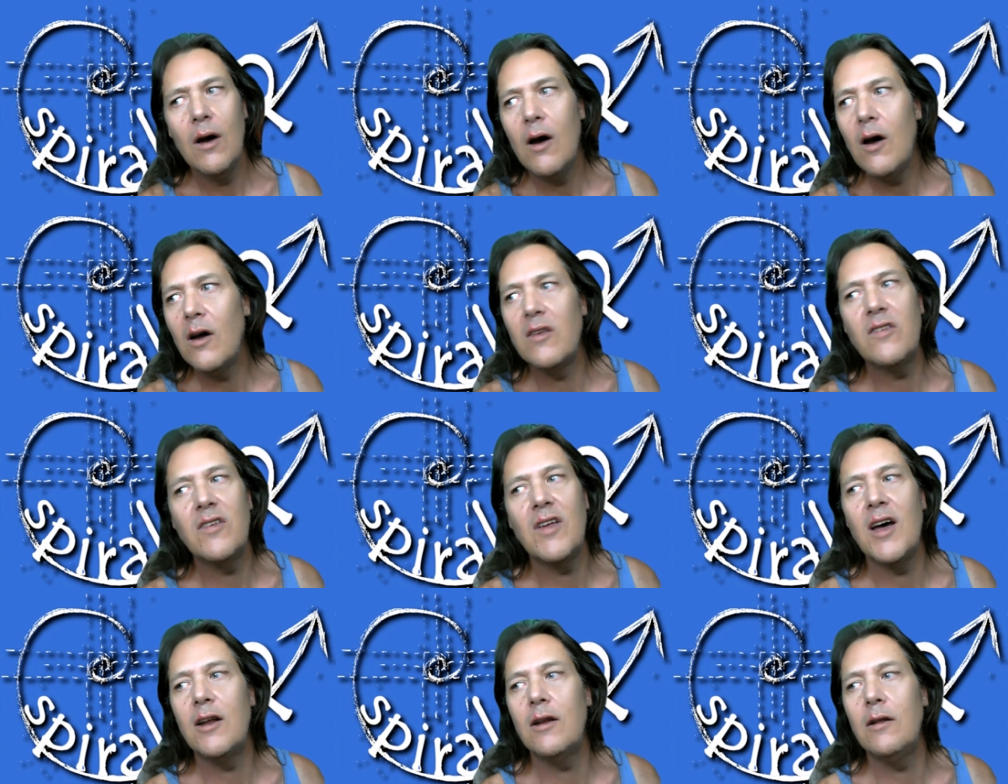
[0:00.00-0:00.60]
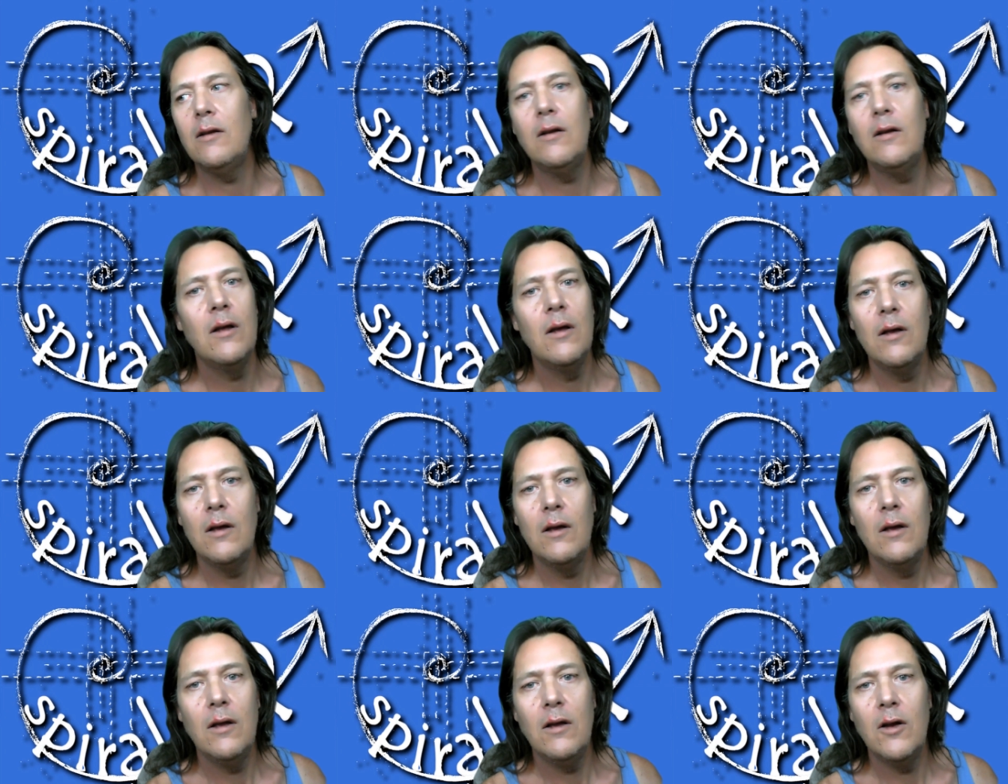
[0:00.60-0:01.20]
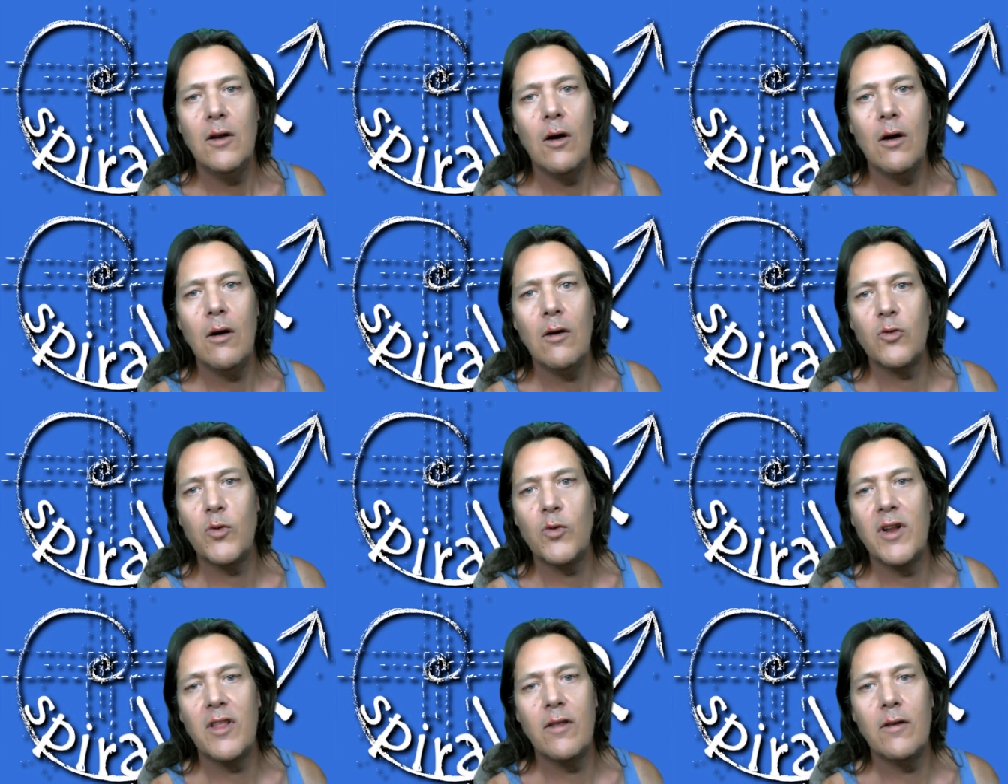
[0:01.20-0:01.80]
I started, you know, I
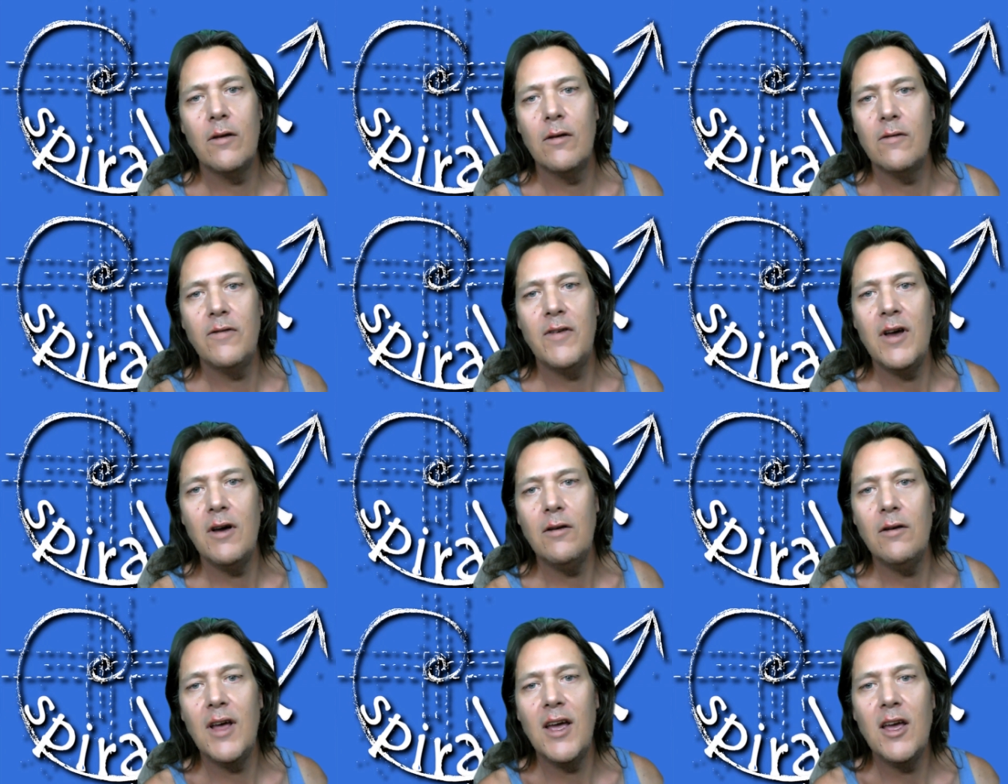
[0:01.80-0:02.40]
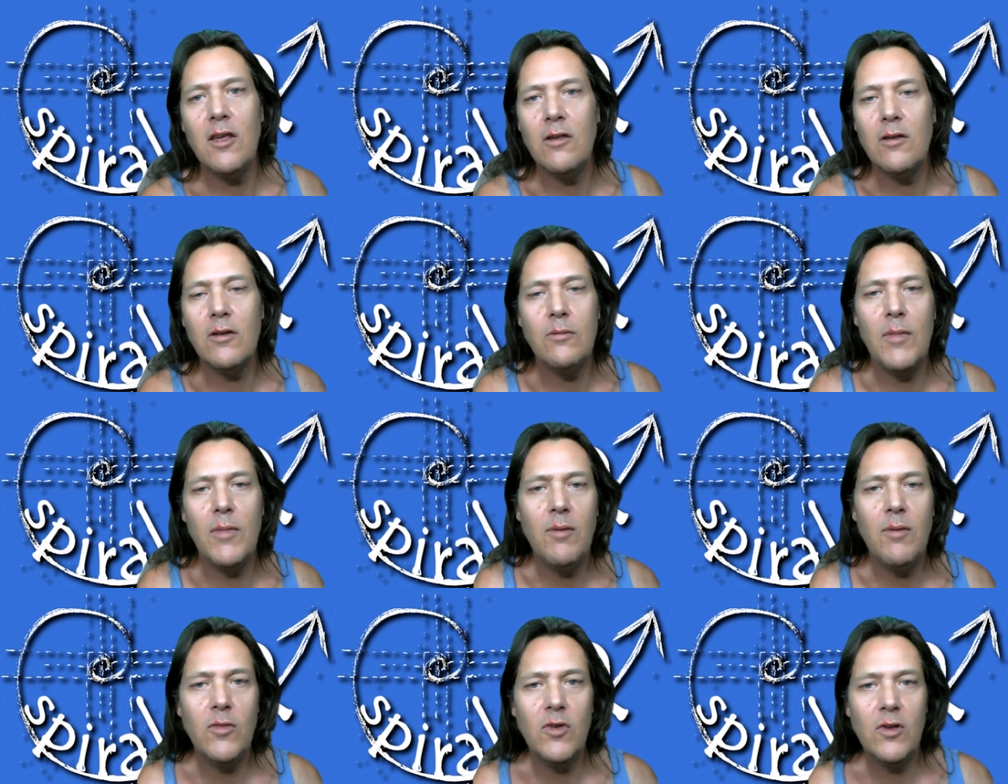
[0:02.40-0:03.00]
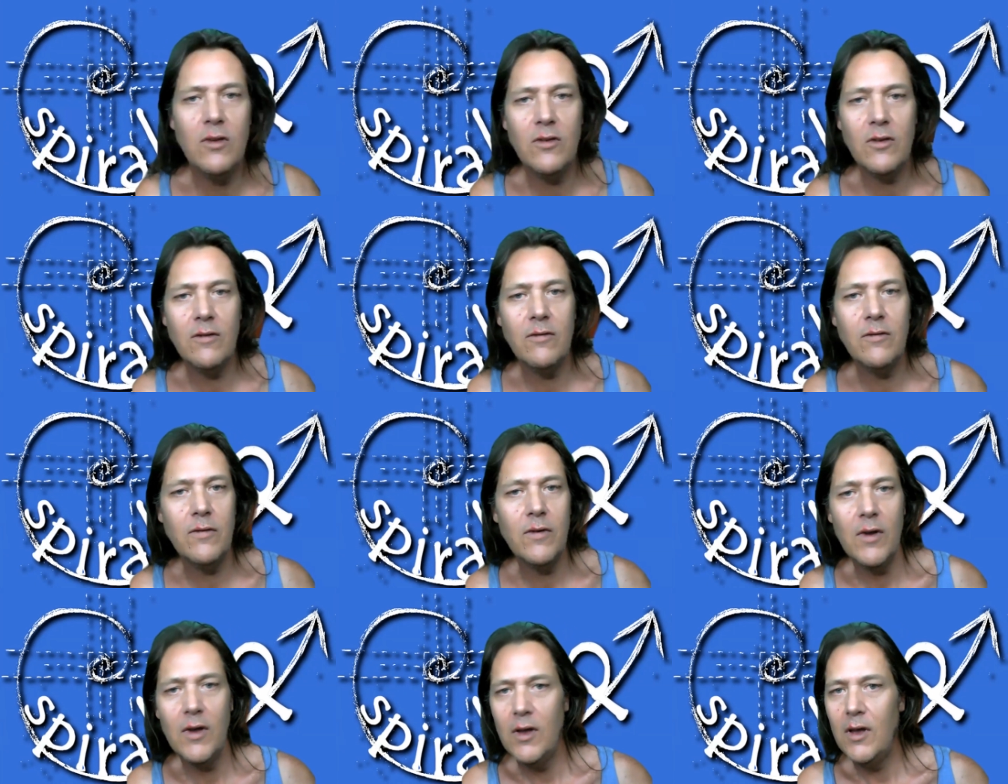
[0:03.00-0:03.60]
was one of the foundation members
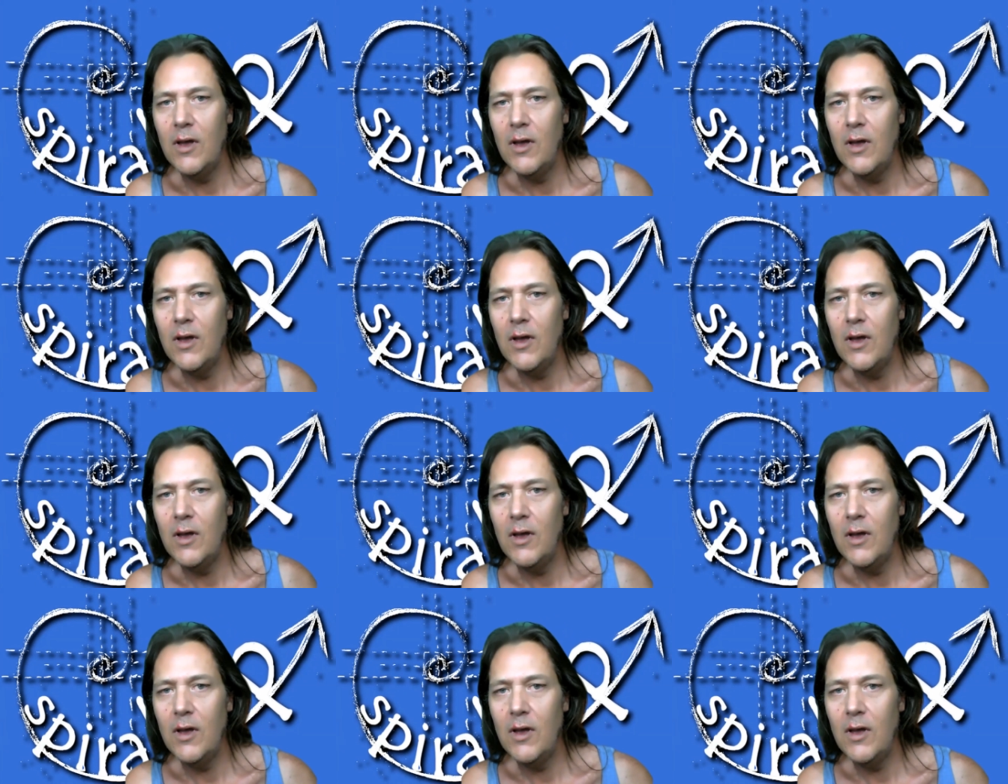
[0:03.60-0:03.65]
of,